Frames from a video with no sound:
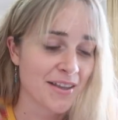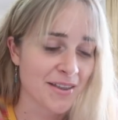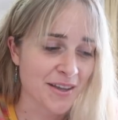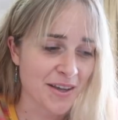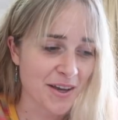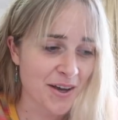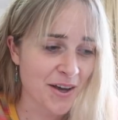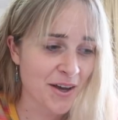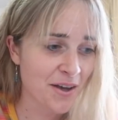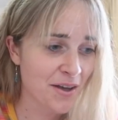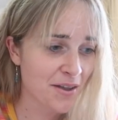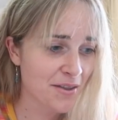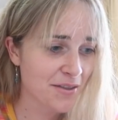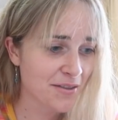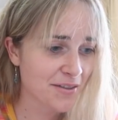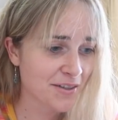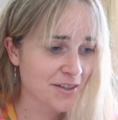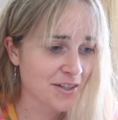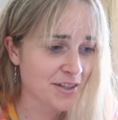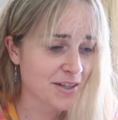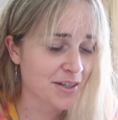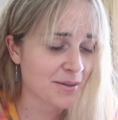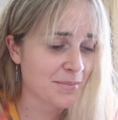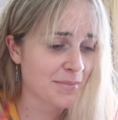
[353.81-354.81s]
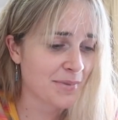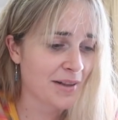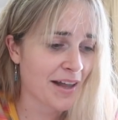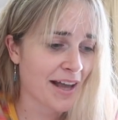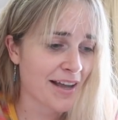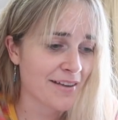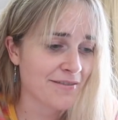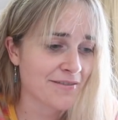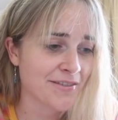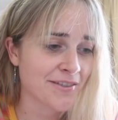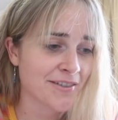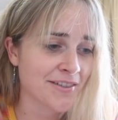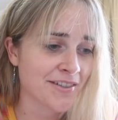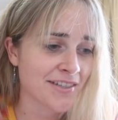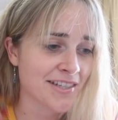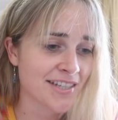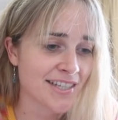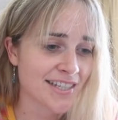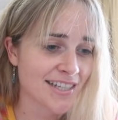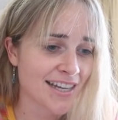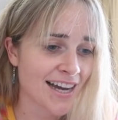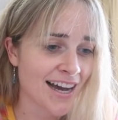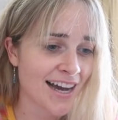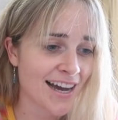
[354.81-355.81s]
the Earth, it should apply for
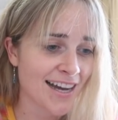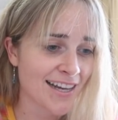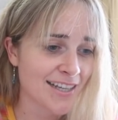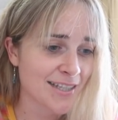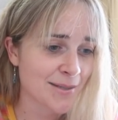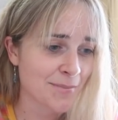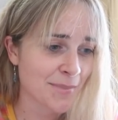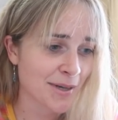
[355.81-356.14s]
stars,